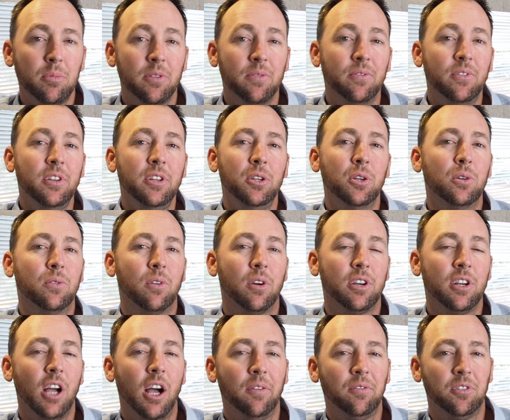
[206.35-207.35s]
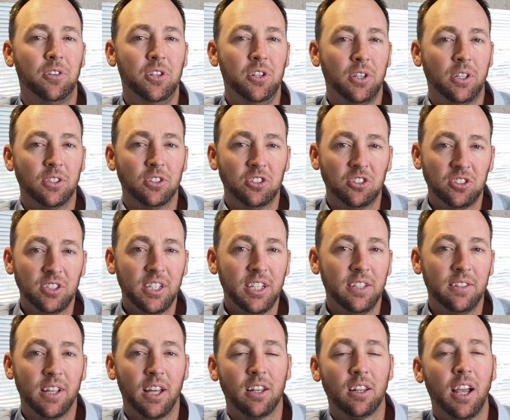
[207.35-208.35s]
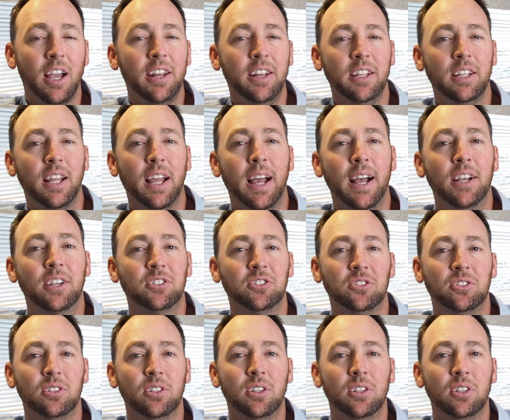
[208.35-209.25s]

in video very often, you can see that lighting has